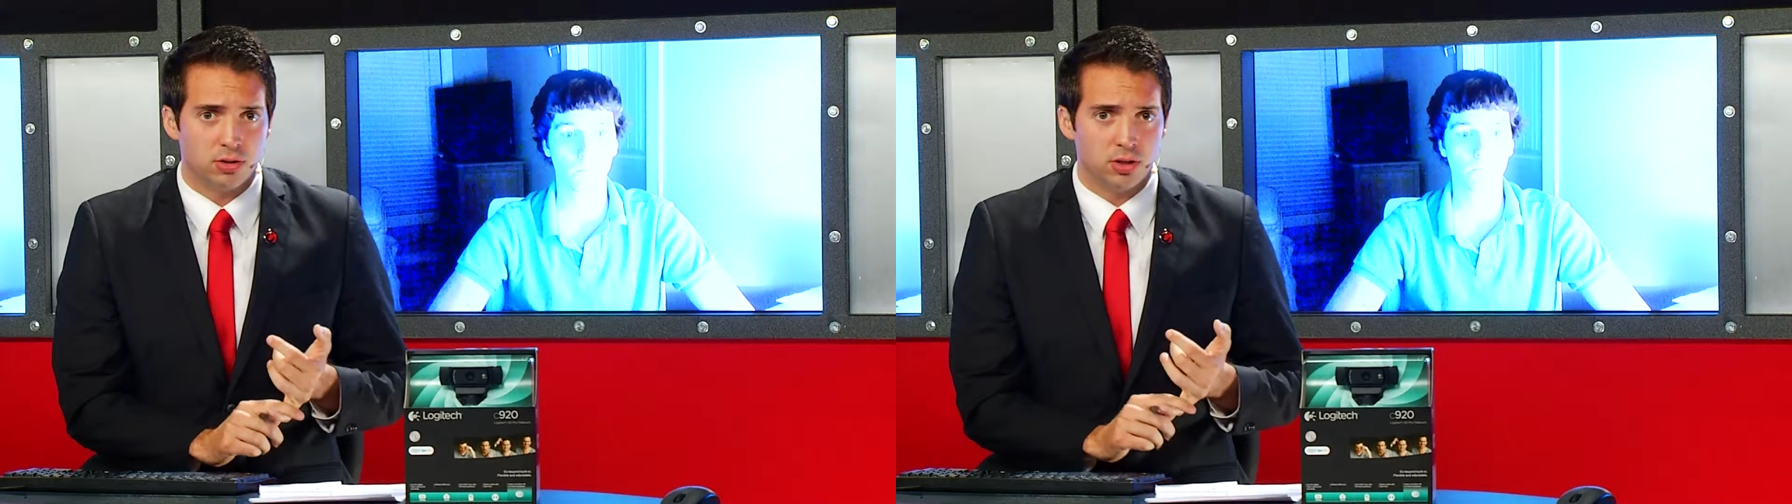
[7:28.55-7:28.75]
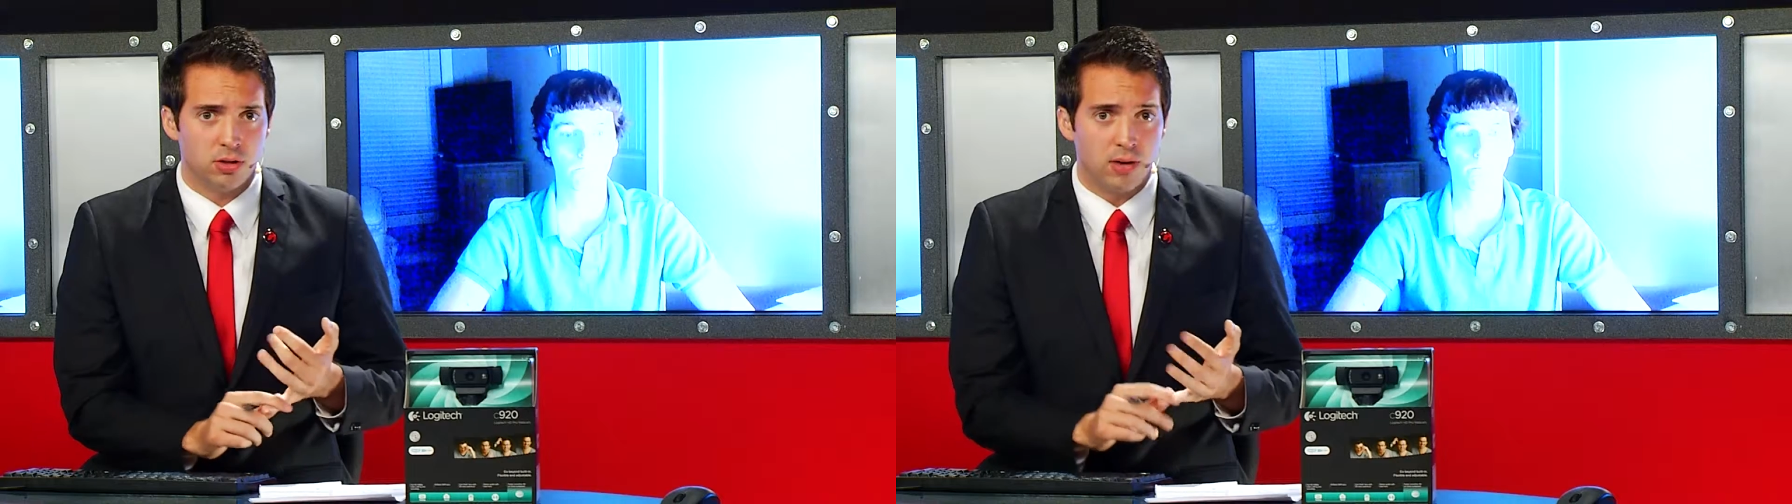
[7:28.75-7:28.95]

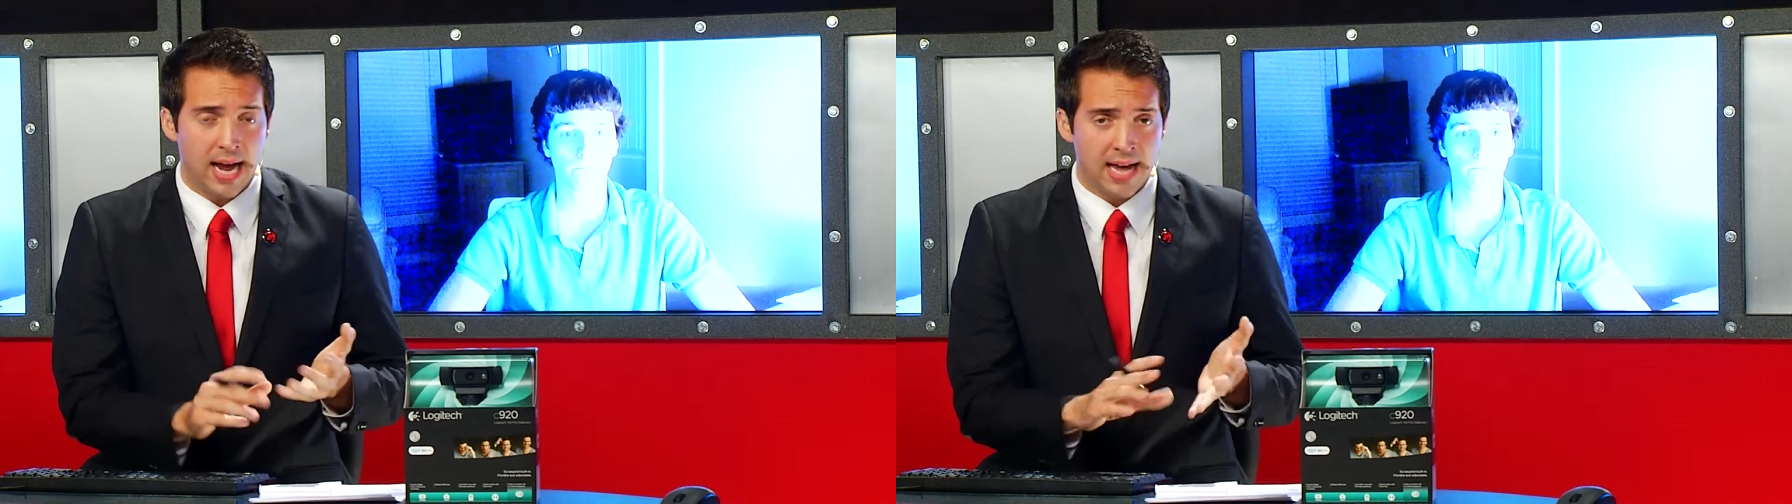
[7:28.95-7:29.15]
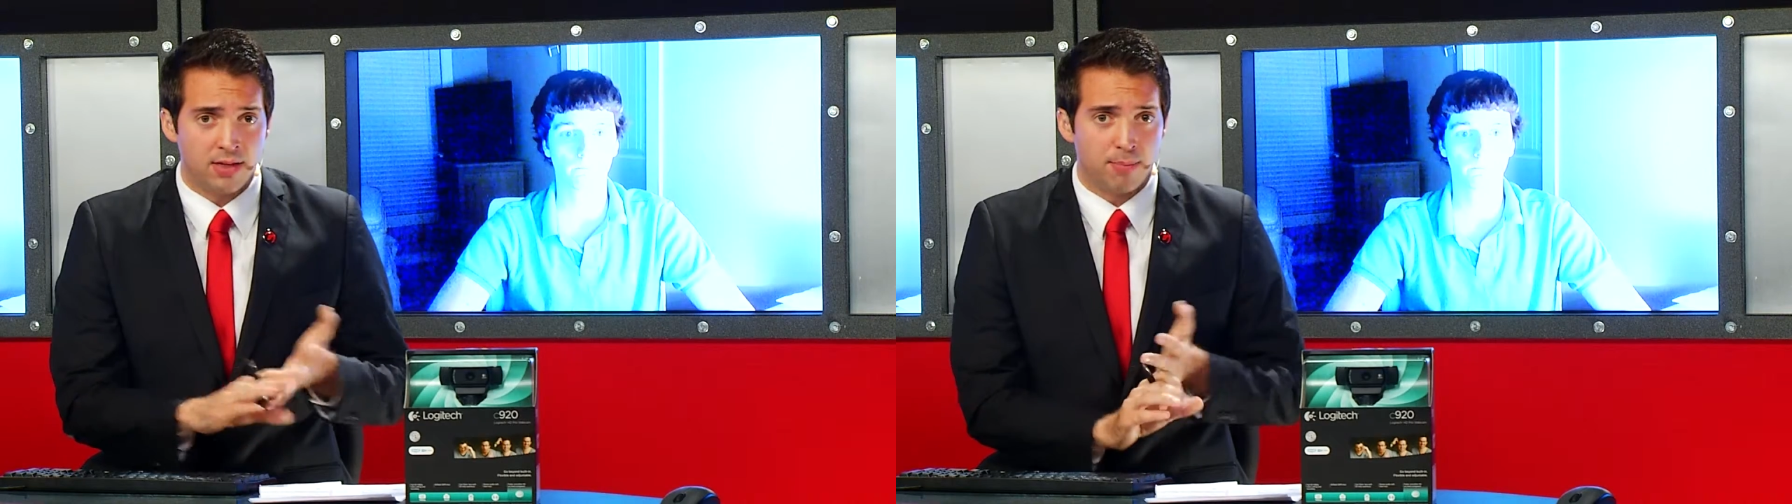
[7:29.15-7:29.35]
2
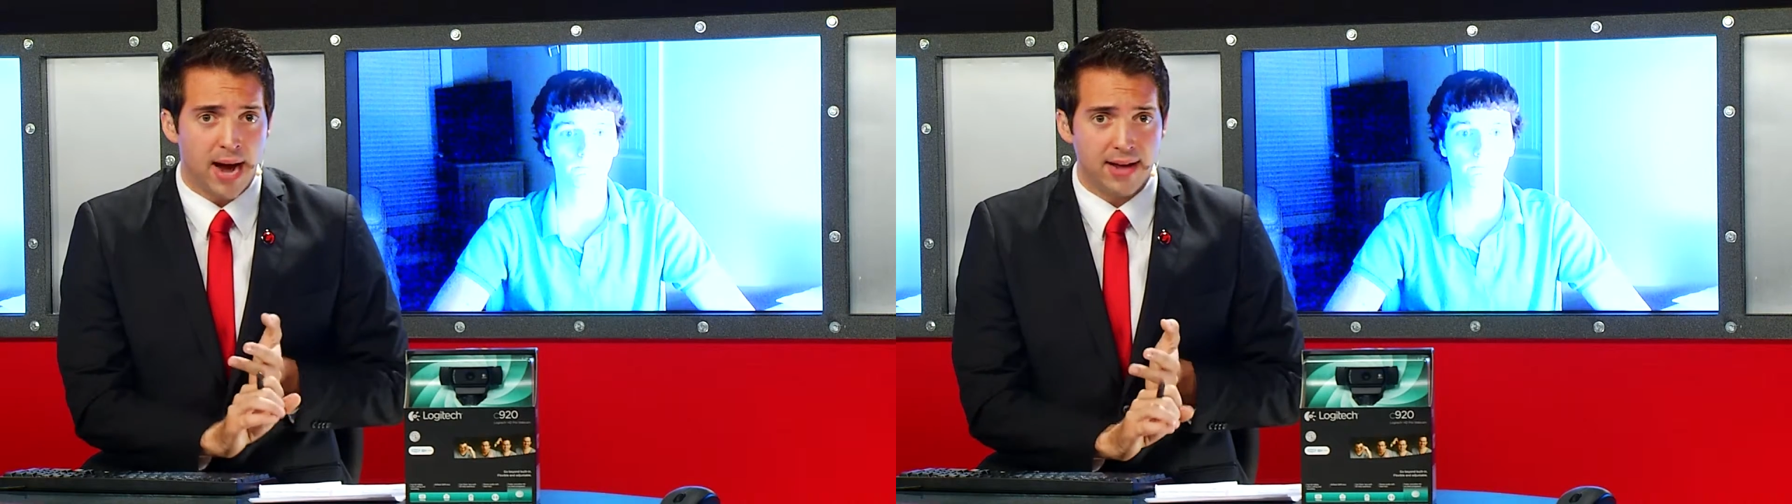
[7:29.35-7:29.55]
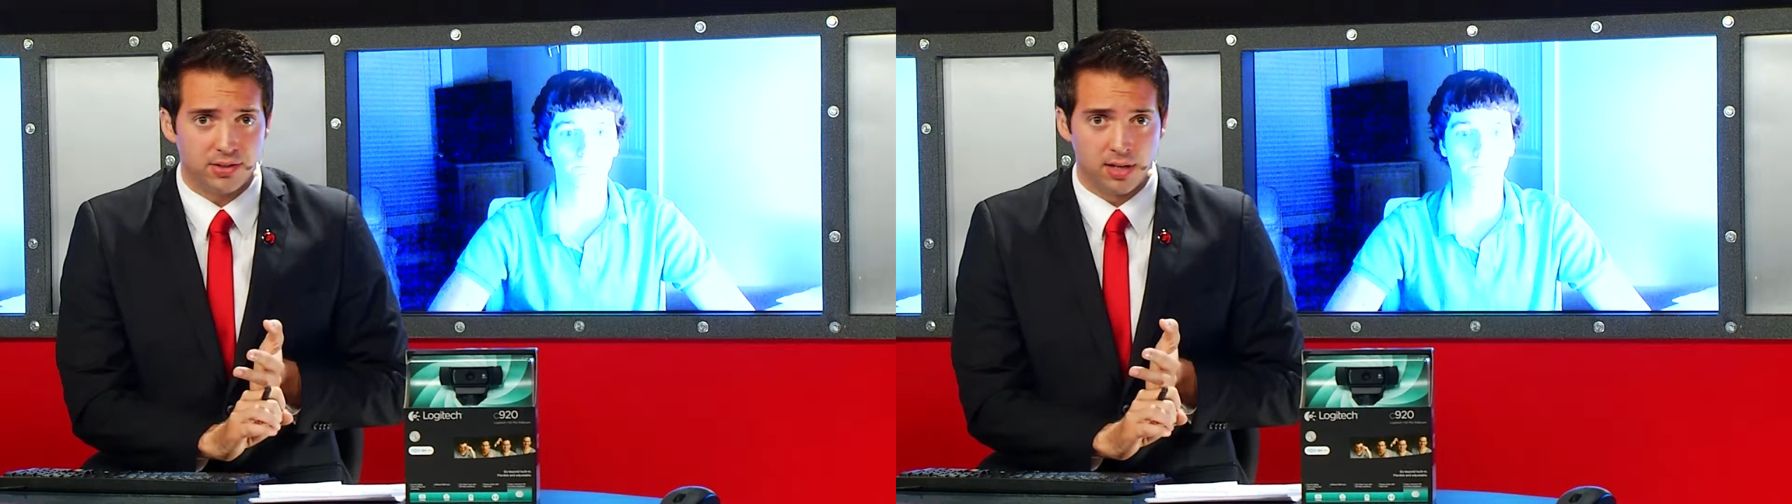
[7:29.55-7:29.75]
and the
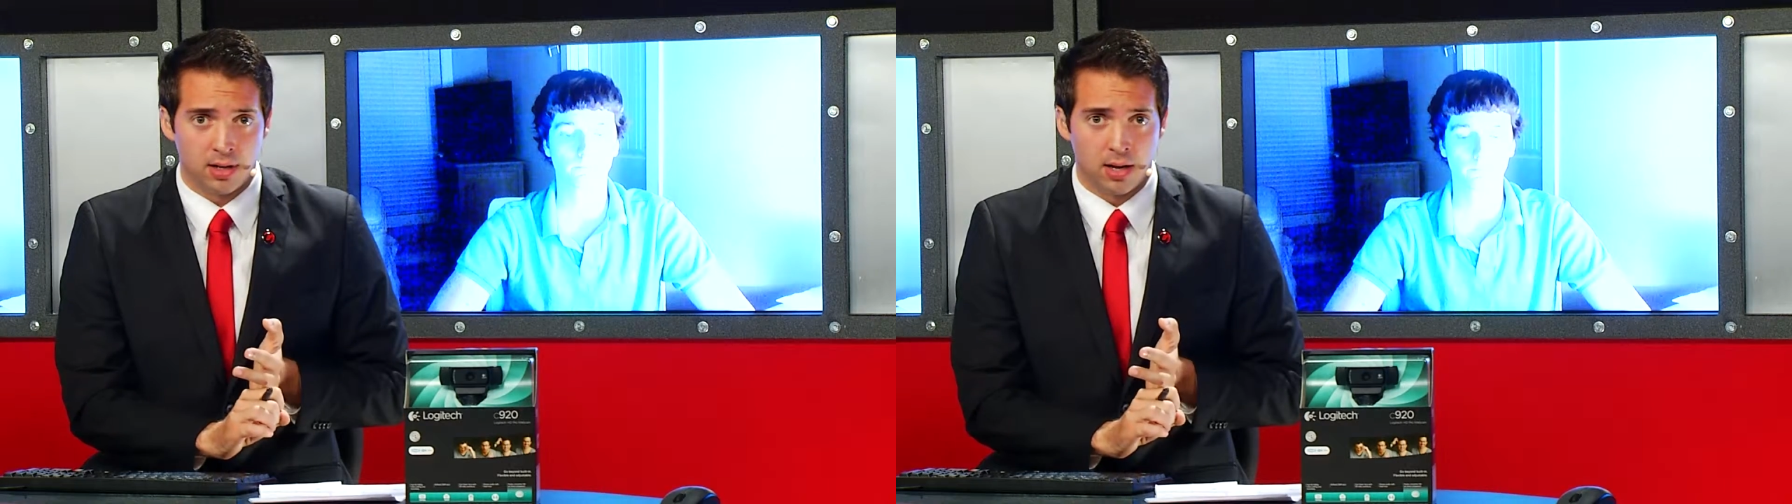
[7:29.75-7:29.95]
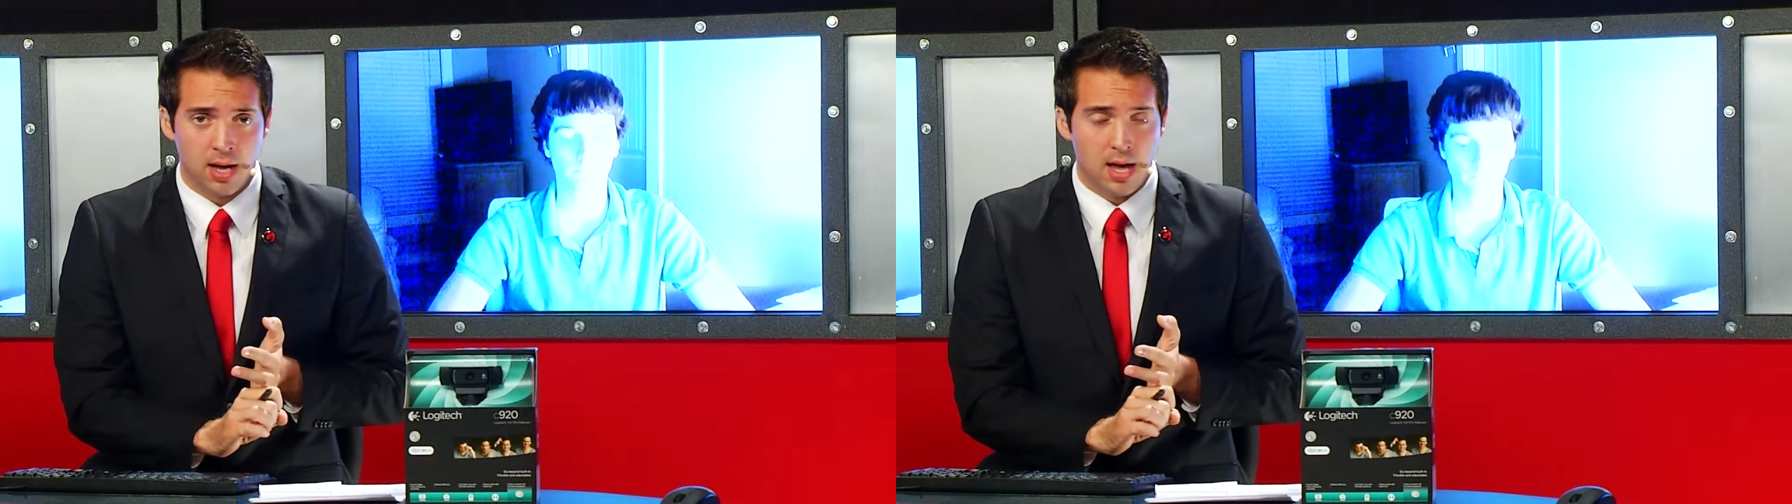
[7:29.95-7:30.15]
Bison.